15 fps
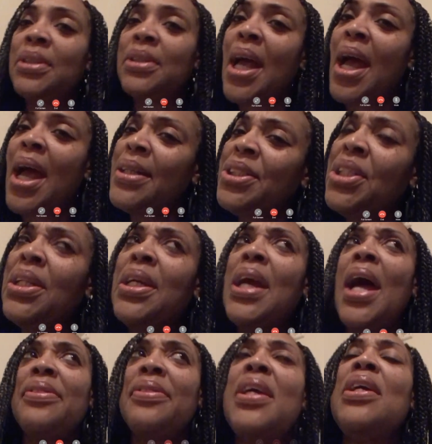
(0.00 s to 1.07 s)
Actually, I
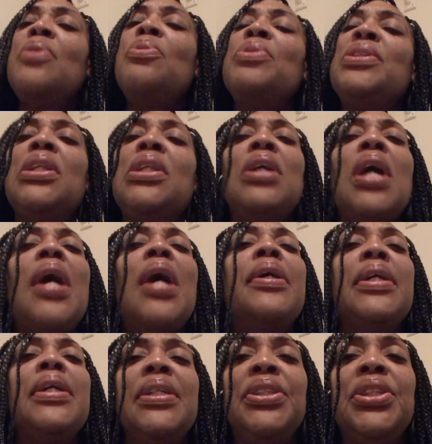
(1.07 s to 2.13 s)
think it was a lot
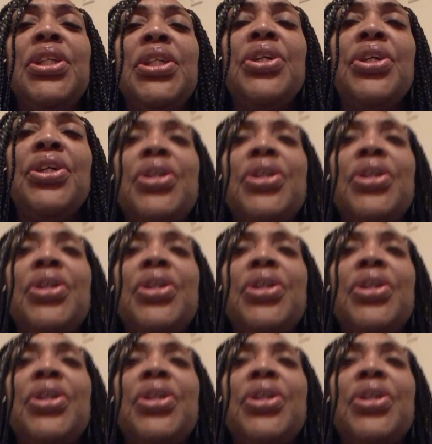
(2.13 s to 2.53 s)
easier